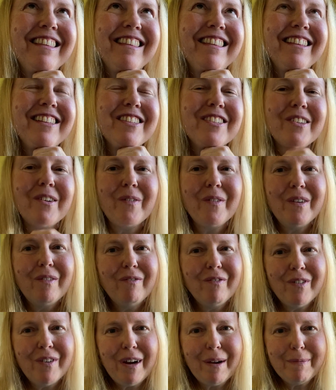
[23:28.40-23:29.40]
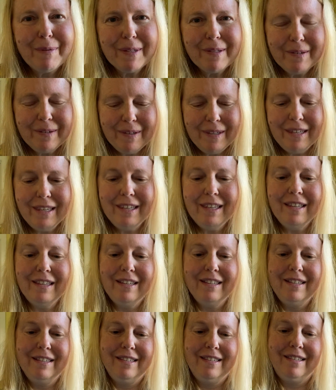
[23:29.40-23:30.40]
sewing for absolute
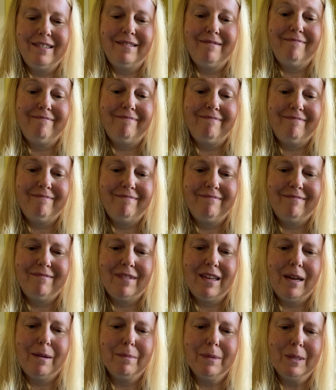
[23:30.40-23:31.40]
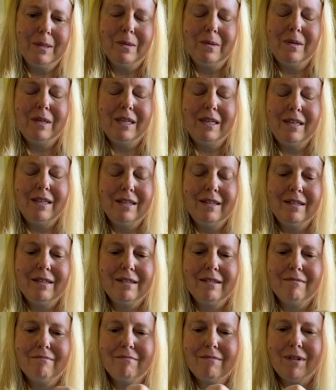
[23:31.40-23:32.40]
years.
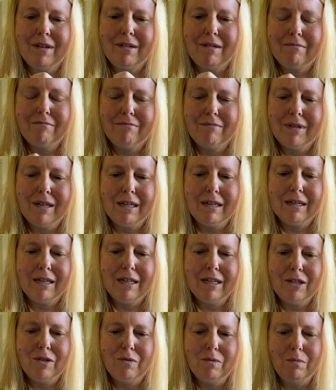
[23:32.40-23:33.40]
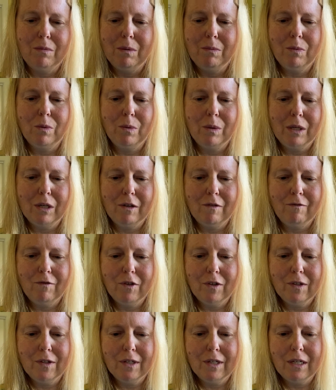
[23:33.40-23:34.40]
I can't remember when I
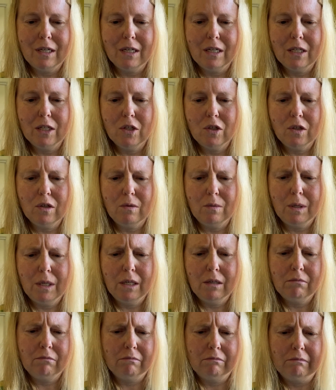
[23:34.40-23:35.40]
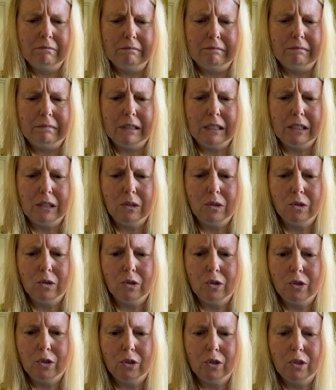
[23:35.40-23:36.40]
first started sewing. I don't
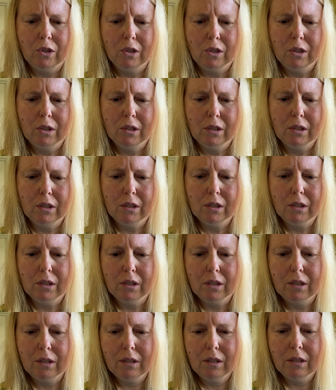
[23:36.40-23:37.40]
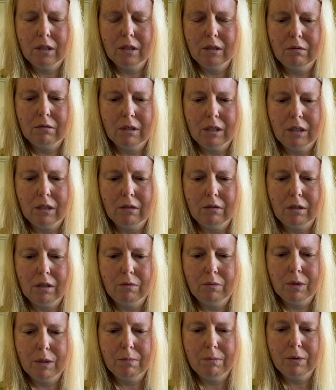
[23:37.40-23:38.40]
know. I
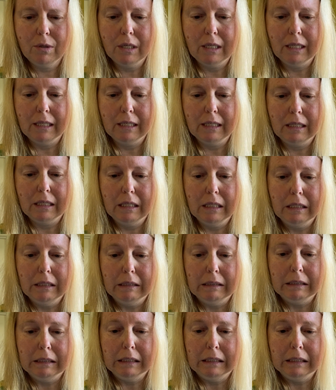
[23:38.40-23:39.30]
was pretty little,